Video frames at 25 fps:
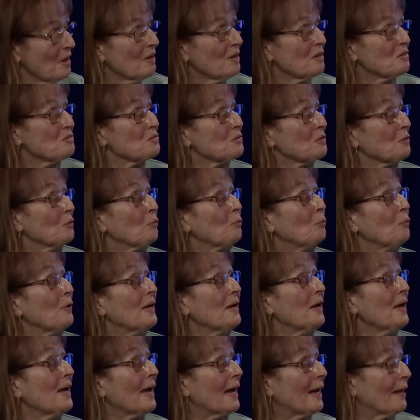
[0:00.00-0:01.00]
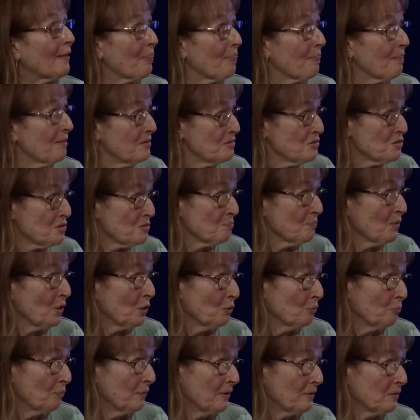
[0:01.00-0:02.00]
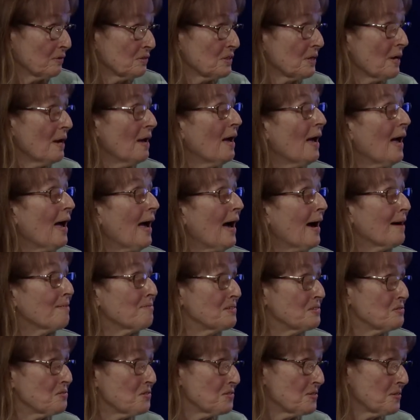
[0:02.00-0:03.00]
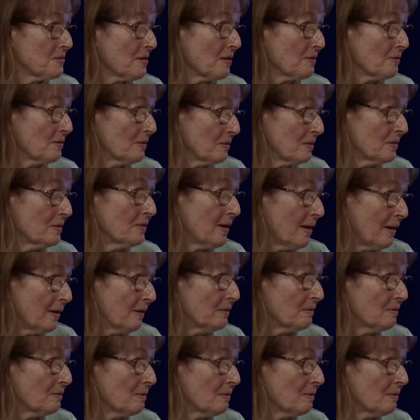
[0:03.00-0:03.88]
So we, at this moment, haven't set a date.